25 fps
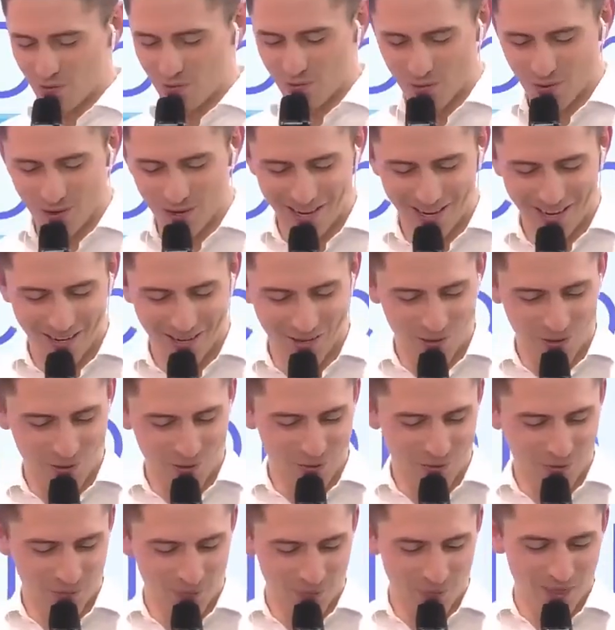before I head
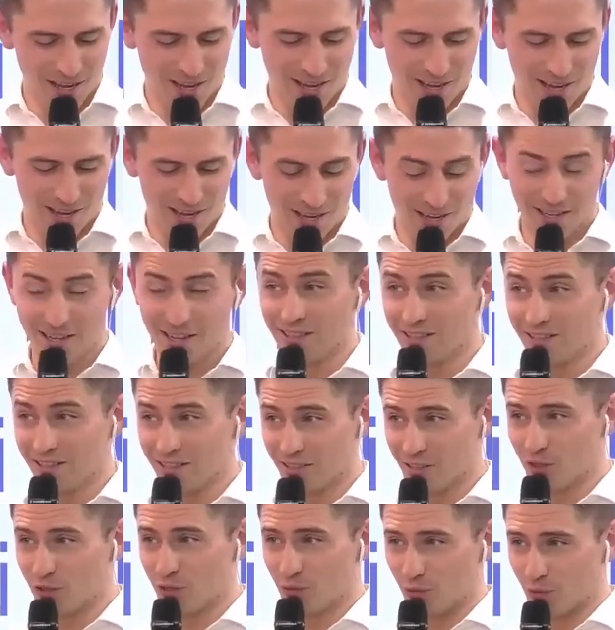off. Again,
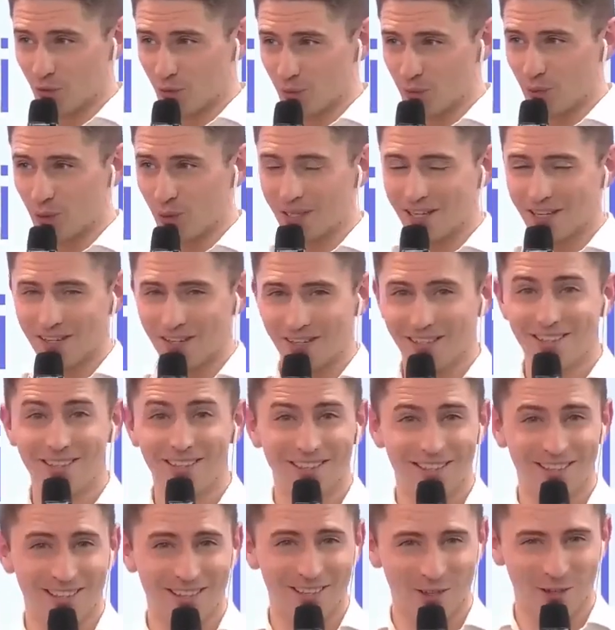this is from
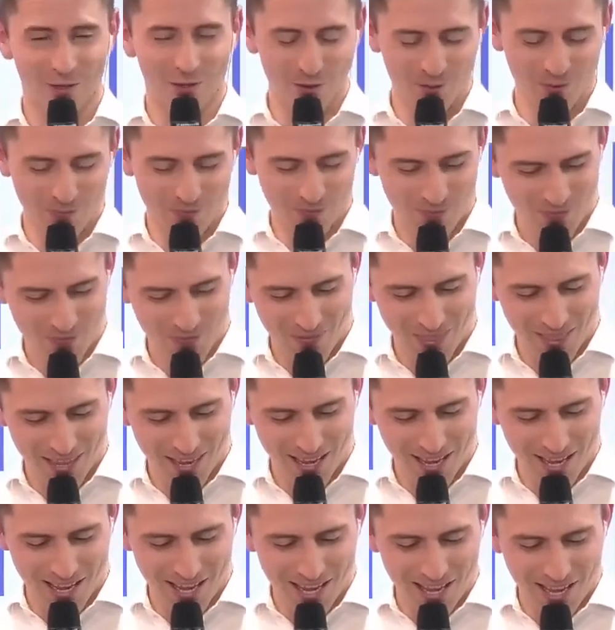Bulgaria. Thank you.
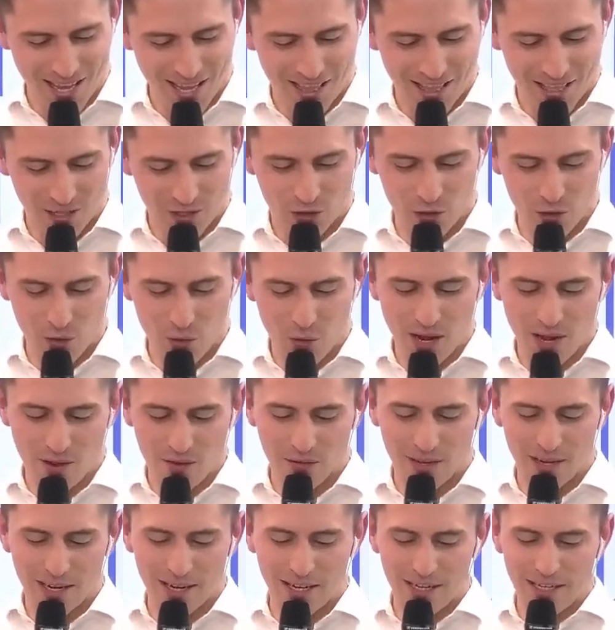Do you
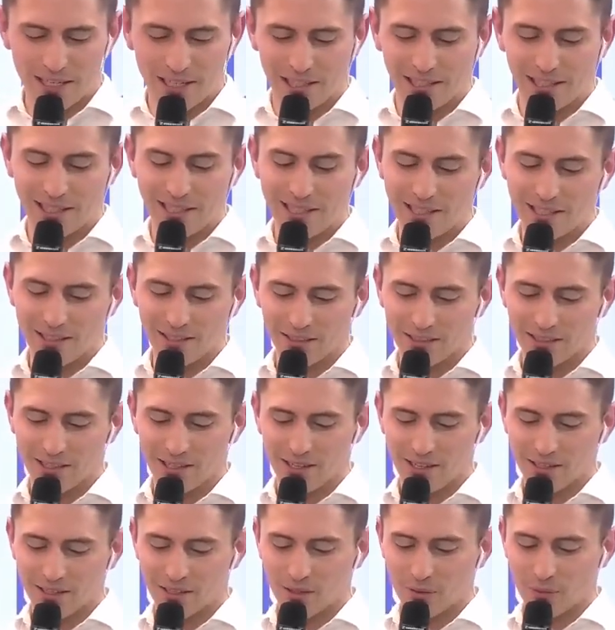have any clinical
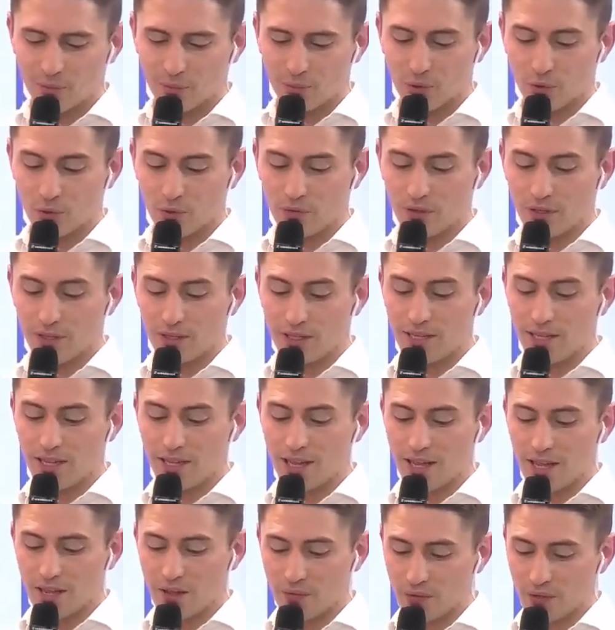data proving the
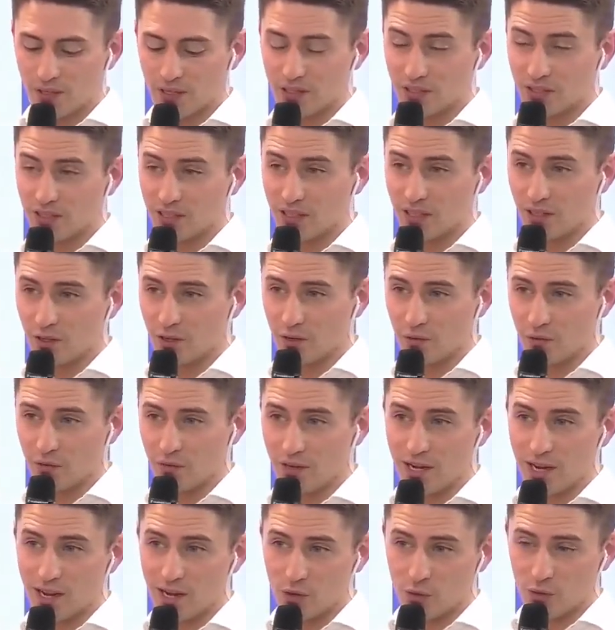efficacy of
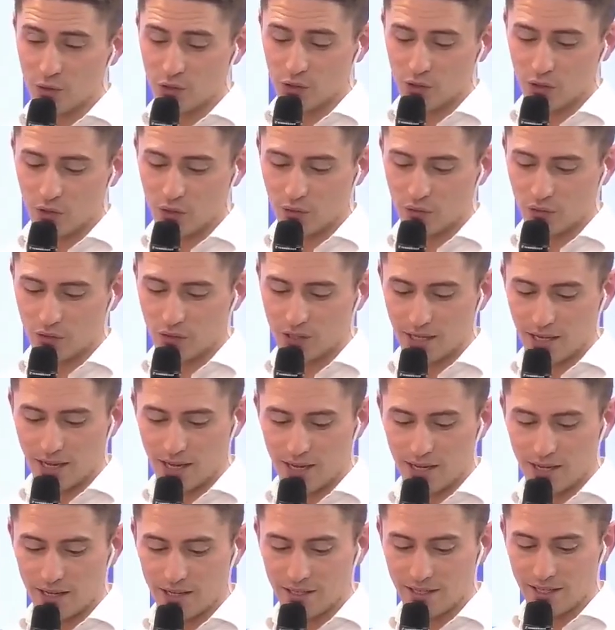NanoSoft
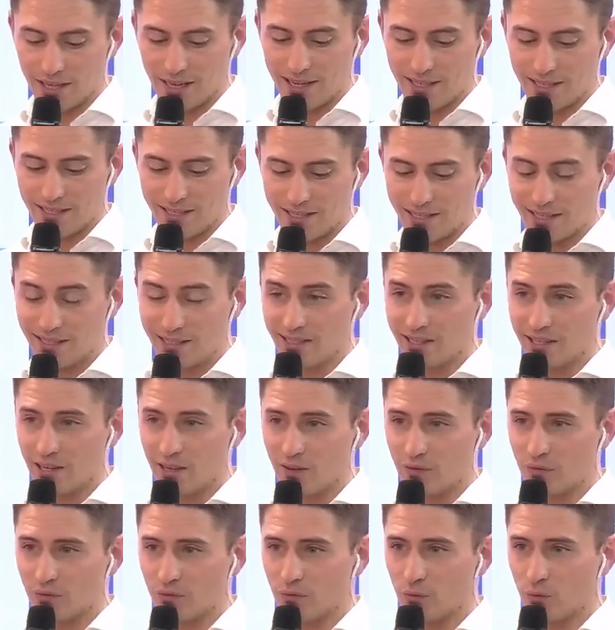and
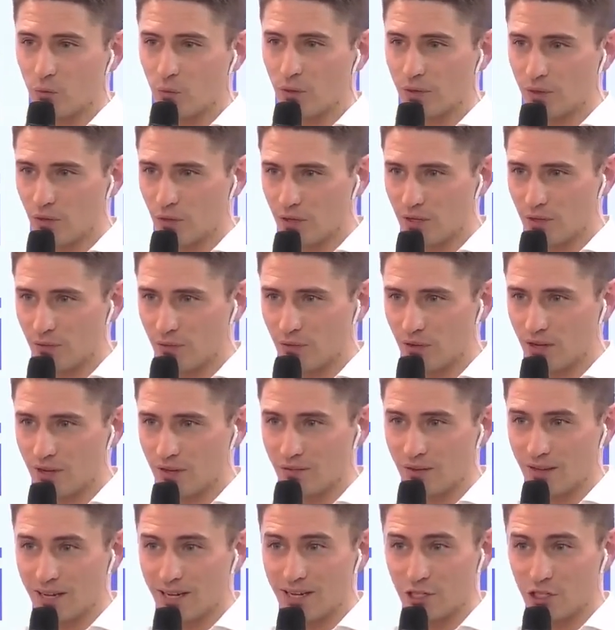NCTF
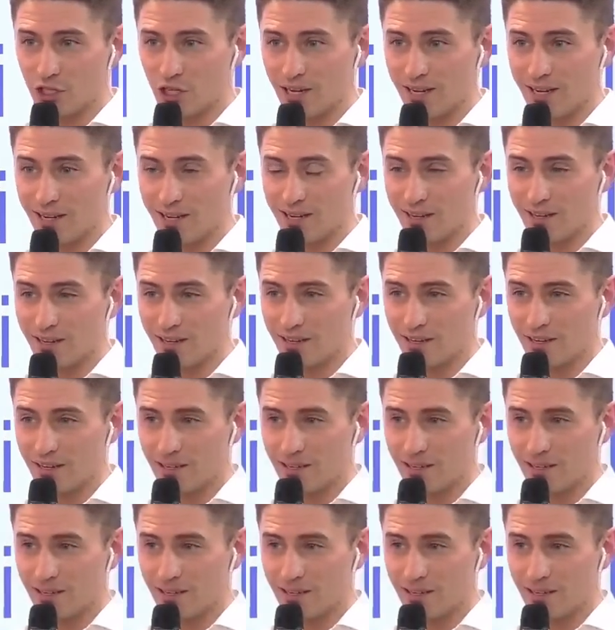135HA?